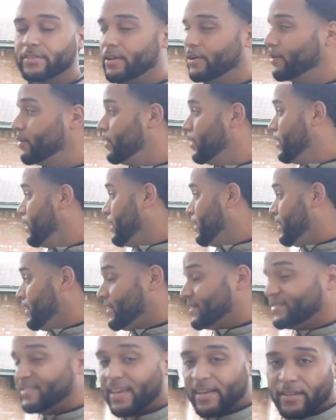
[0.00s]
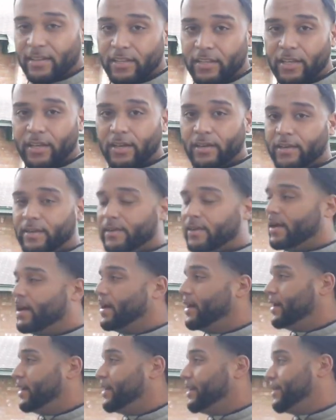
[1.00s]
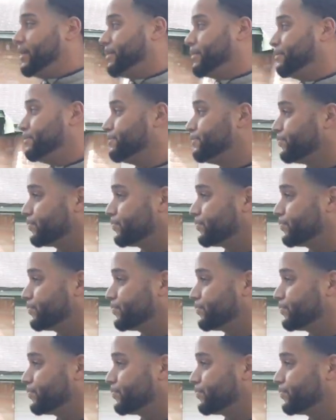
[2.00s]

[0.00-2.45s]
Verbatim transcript: So let's take a look. Um,